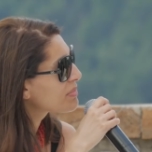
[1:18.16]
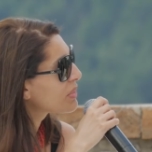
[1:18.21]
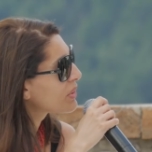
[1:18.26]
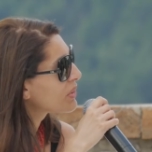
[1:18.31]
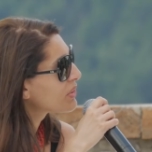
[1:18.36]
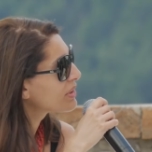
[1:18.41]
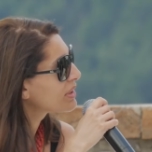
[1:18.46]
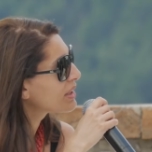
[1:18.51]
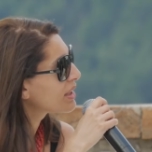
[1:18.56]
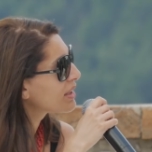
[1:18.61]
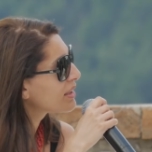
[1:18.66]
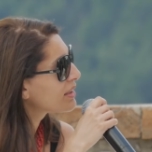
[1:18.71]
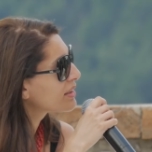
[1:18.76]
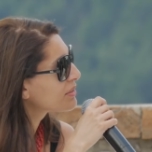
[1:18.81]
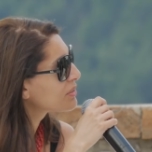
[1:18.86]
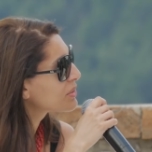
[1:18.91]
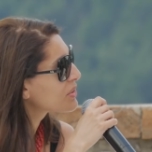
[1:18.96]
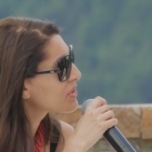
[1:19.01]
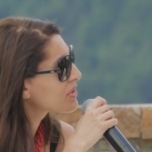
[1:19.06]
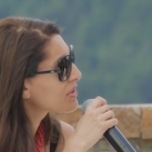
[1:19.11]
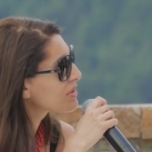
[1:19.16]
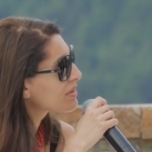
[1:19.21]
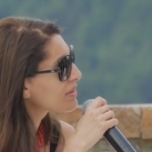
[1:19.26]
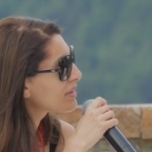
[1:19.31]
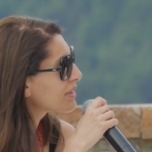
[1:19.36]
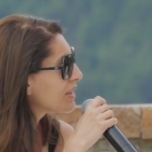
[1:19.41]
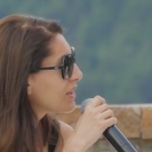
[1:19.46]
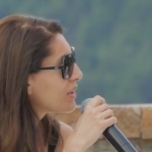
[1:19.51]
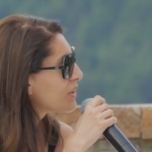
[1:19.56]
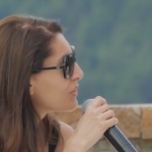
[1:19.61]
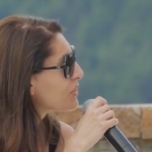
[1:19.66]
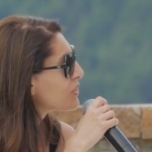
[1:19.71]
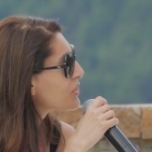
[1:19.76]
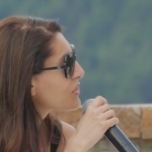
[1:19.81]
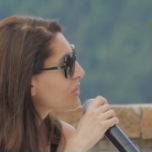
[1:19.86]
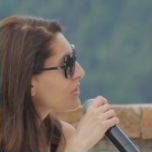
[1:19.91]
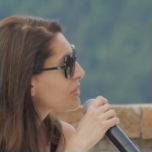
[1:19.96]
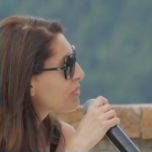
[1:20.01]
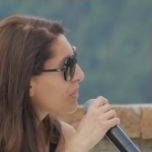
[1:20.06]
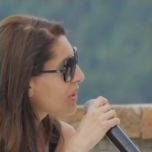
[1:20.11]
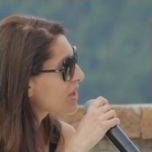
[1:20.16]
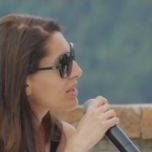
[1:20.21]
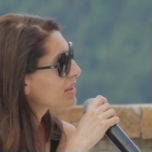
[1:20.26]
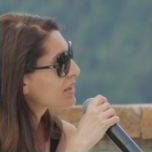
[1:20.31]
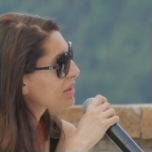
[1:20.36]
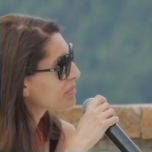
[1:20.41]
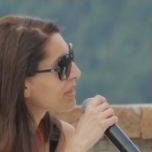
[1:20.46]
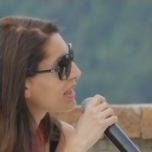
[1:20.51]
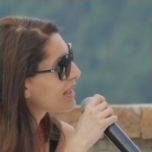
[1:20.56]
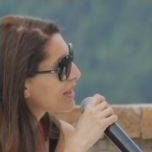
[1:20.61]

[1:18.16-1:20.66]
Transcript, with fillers: Bond and it was a huge ah. present of my